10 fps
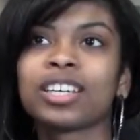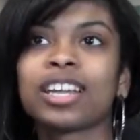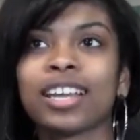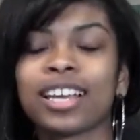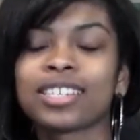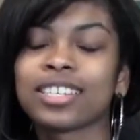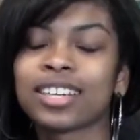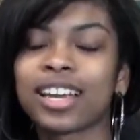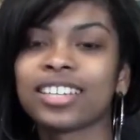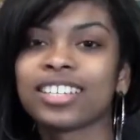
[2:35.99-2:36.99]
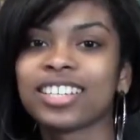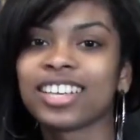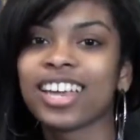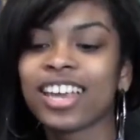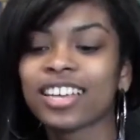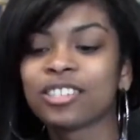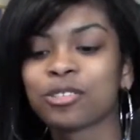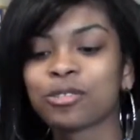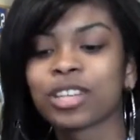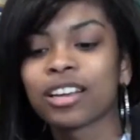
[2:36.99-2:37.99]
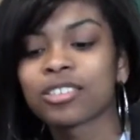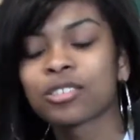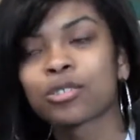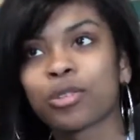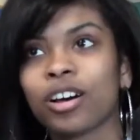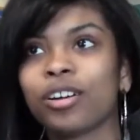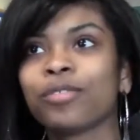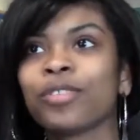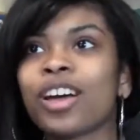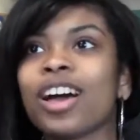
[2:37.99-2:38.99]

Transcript: 1990 and 2012,